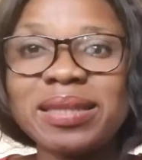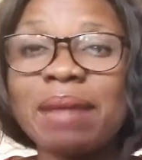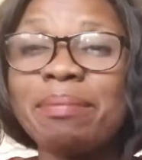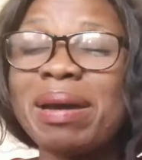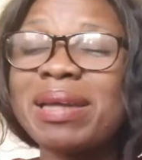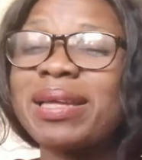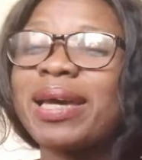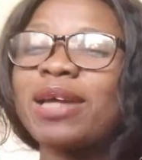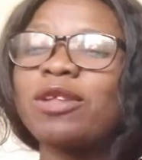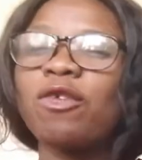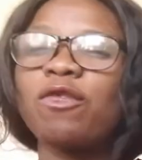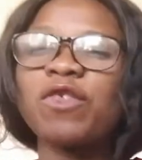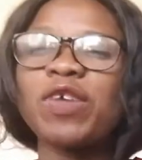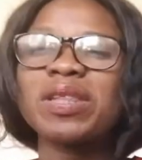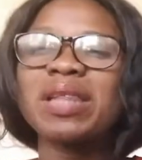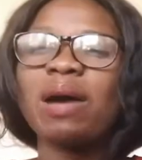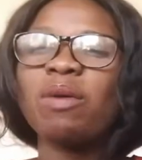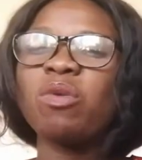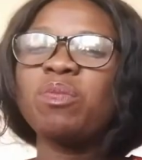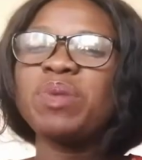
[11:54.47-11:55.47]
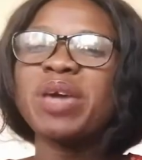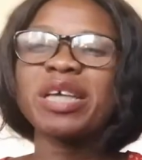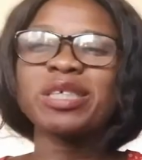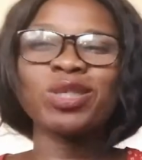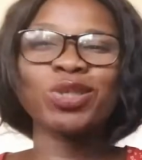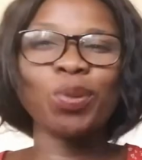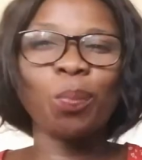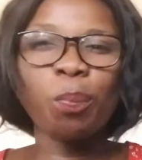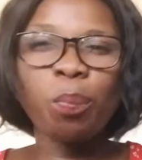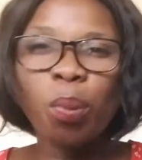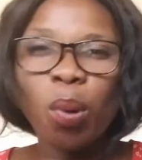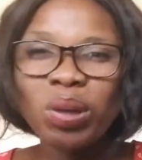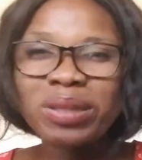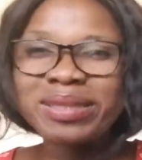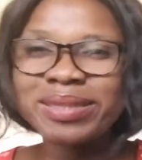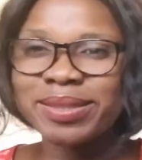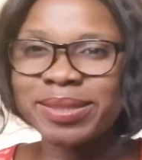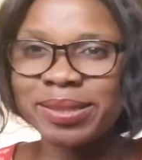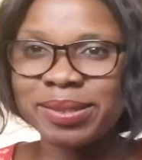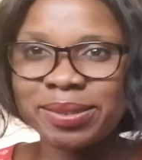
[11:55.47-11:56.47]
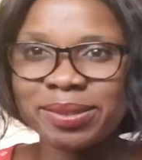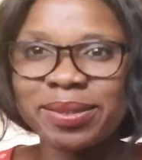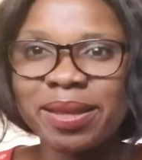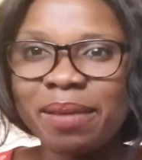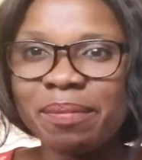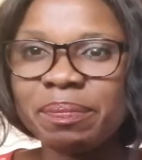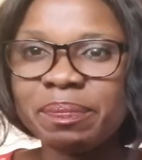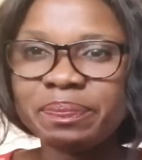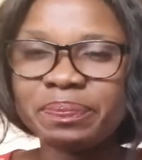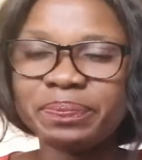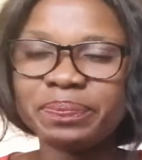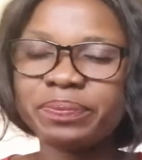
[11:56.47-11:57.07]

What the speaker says: Am I the kind of friend that will be a support system